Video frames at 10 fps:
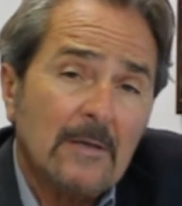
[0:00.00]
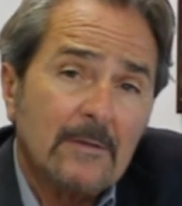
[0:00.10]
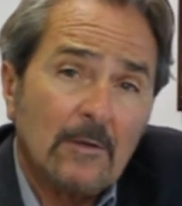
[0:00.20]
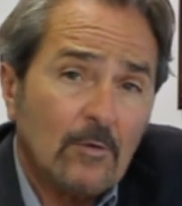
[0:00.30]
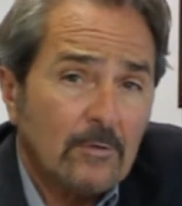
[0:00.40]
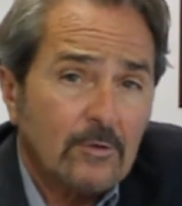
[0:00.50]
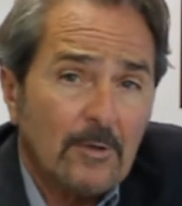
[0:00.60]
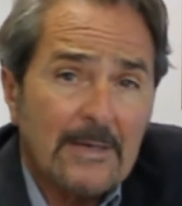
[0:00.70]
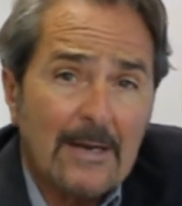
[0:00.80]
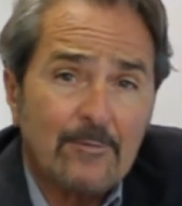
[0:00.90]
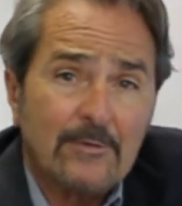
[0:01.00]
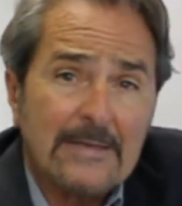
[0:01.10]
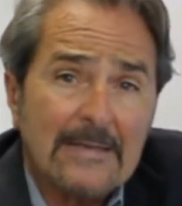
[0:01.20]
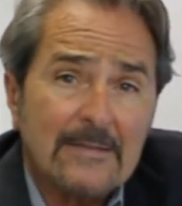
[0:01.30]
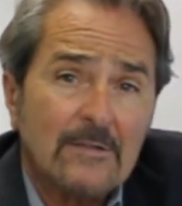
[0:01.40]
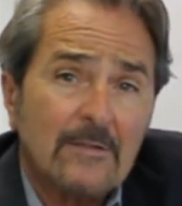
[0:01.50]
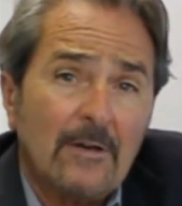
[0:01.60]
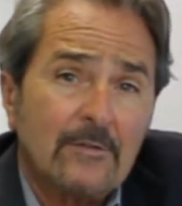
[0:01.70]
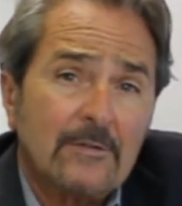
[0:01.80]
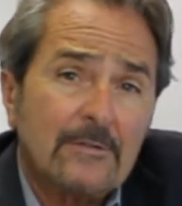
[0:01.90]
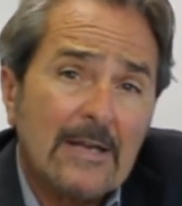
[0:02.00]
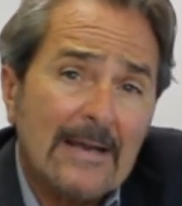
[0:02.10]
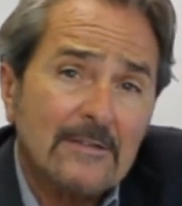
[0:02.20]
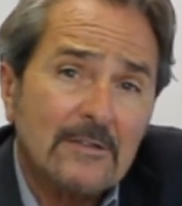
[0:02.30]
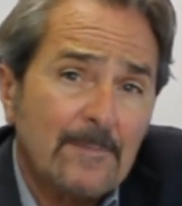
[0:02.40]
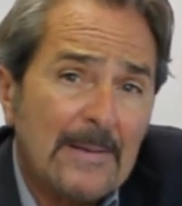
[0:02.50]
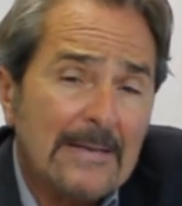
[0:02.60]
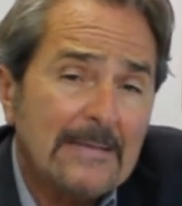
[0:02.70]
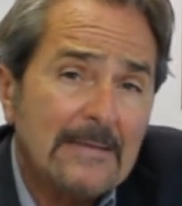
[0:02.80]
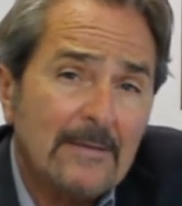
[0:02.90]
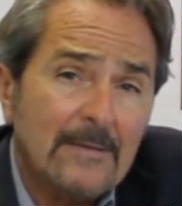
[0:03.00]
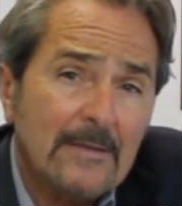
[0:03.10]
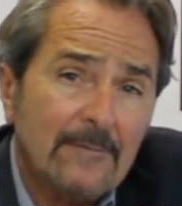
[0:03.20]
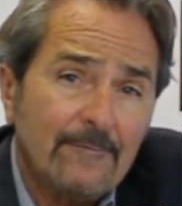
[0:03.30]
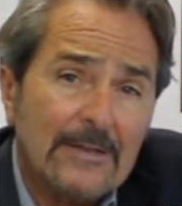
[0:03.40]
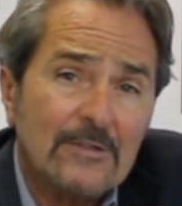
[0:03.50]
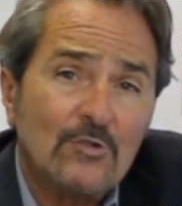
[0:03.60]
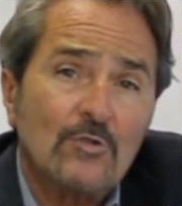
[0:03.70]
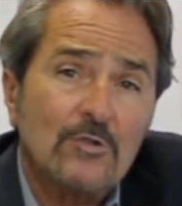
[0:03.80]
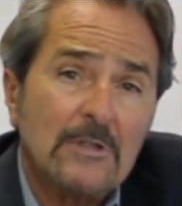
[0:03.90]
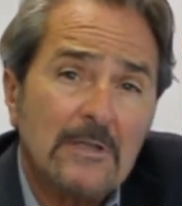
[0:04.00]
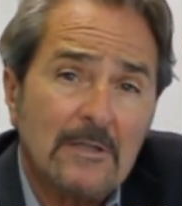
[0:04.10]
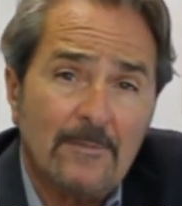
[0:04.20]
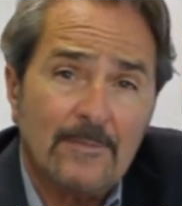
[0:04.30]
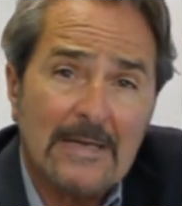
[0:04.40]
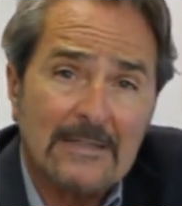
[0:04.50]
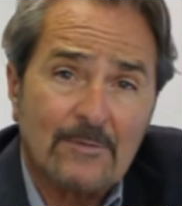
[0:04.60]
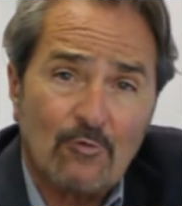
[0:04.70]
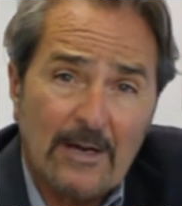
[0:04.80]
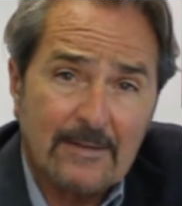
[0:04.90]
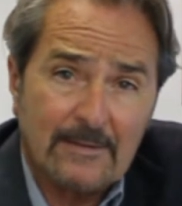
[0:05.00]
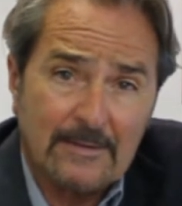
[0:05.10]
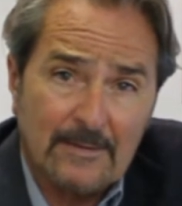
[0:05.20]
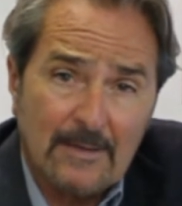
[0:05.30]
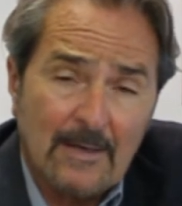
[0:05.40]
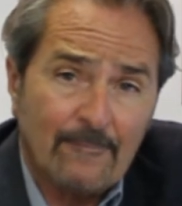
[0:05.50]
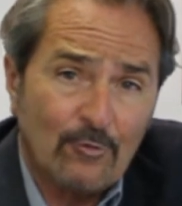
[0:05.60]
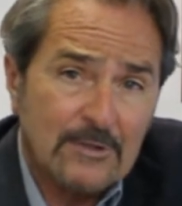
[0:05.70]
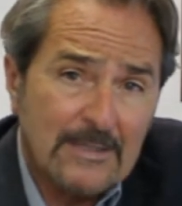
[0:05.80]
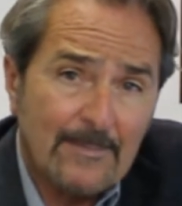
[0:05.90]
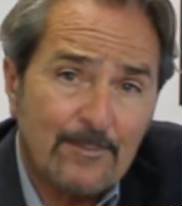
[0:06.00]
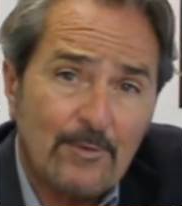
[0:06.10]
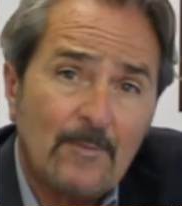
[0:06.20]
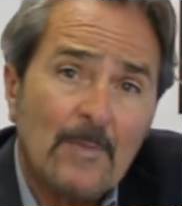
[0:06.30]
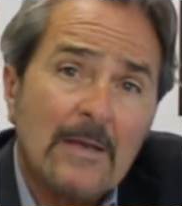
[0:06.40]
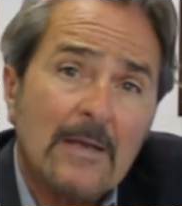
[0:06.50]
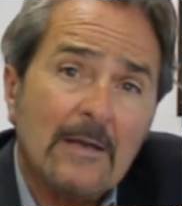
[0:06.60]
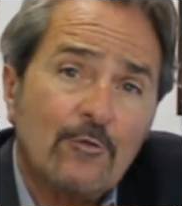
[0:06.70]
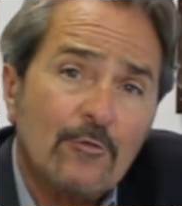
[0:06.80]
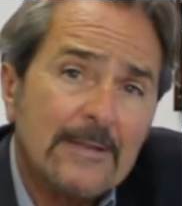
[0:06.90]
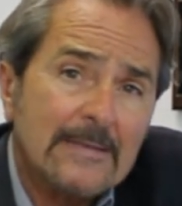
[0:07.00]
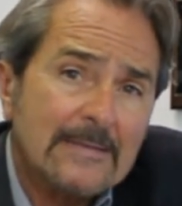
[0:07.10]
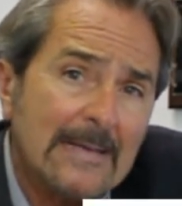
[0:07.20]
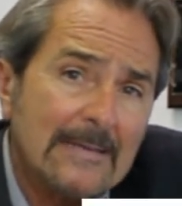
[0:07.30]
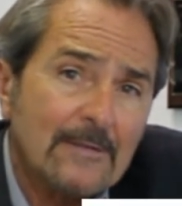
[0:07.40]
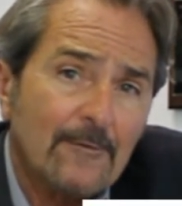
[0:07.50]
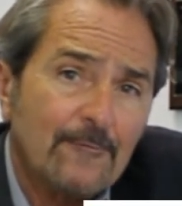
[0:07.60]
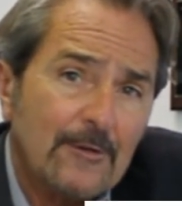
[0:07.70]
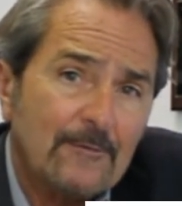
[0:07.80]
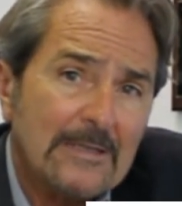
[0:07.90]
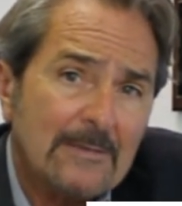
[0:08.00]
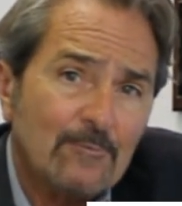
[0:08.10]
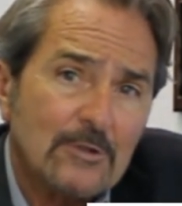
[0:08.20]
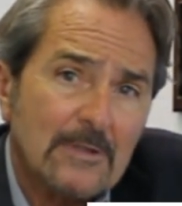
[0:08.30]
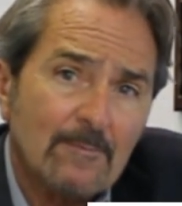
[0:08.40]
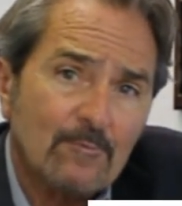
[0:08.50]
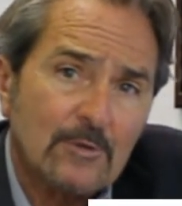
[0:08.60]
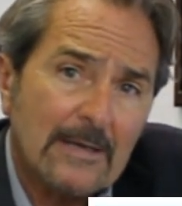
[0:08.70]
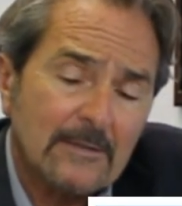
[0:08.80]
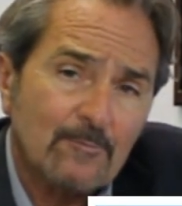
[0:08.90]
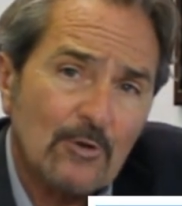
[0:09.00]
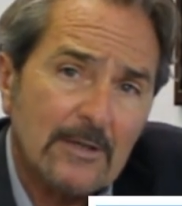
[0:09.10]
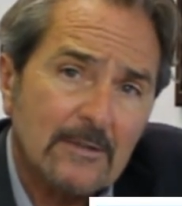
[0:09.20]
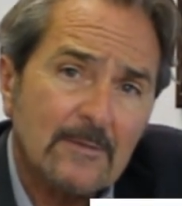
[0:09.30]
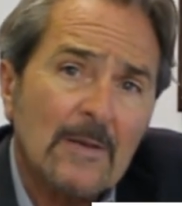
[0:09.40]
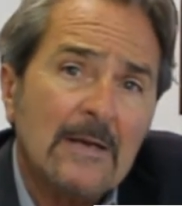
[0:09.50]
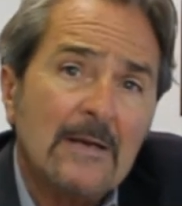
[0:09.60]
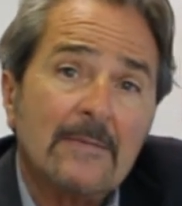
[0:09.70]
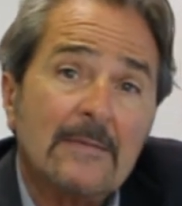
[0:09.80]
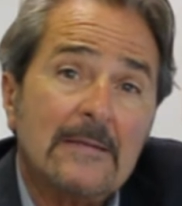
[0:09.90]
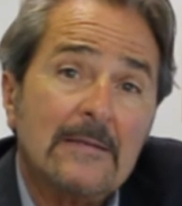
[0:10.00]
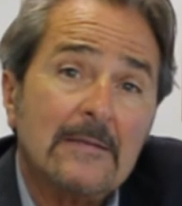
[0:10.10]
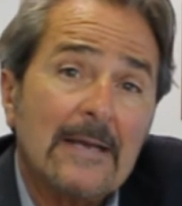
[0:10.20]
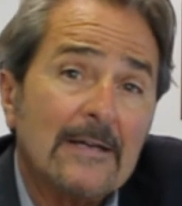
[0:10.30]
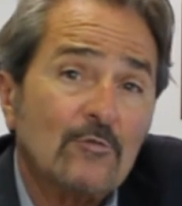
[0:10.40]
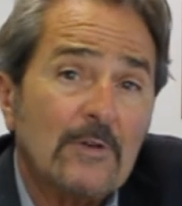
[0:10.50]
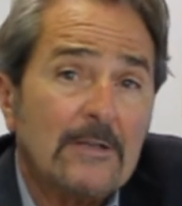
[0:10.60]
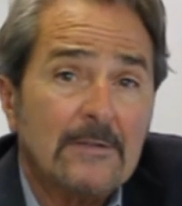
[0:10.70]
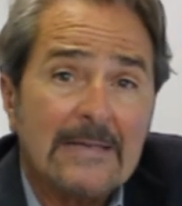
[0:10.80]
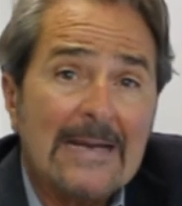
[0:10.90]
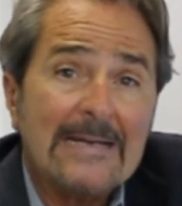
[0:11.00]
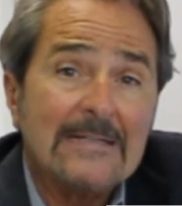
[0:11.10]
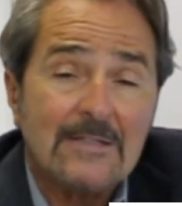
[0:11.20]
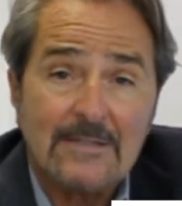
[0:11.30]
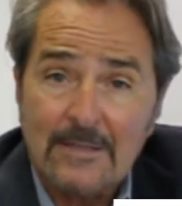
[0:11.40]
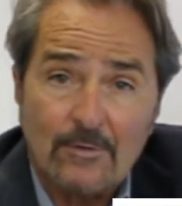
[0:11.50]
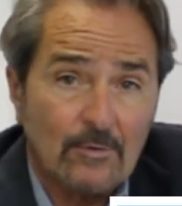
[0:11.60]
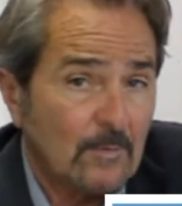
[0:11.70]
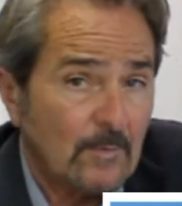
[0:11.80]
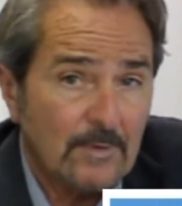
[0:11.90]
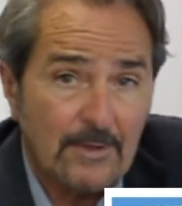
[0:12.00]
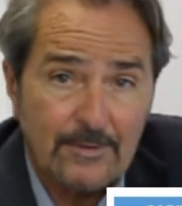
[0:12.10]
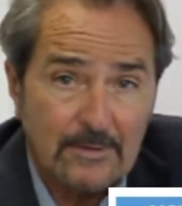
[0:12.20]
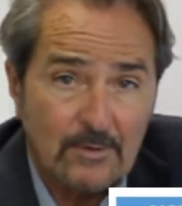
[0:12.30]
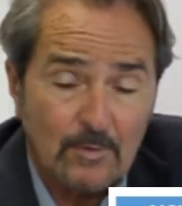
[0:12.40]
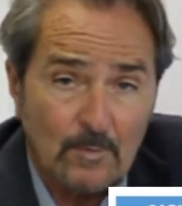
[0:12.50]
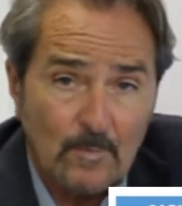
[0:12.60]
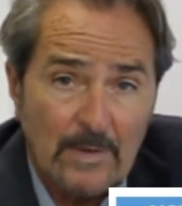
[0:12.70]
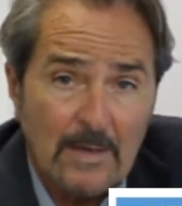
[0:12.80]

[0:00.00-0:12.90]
The long-term capital gains are taxed depending on the investor's income tax bracket. For example, if they're in the 10 to 15% tax bracket, the tax rate on the gain is 0, nothing due.